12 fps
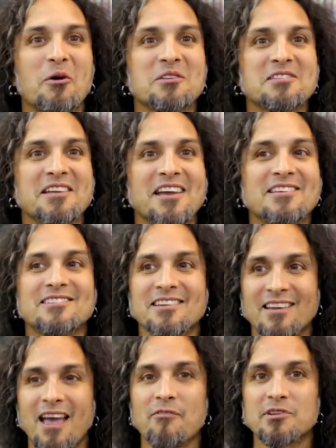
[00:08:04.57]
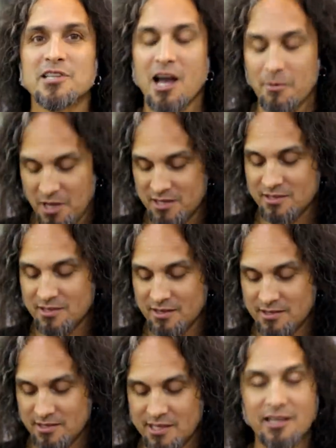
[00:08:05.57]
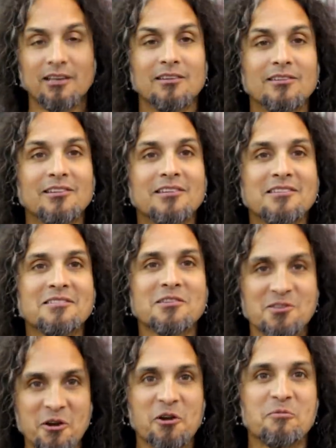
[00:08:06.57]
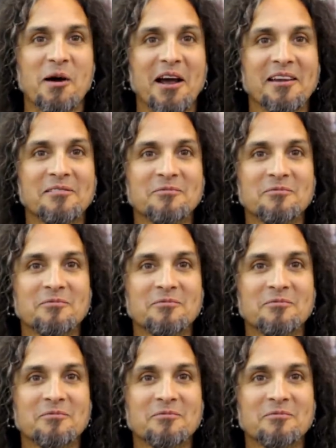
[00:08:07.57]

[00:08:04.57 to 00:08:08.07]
I go on stage every time is to sing the song Goodbye.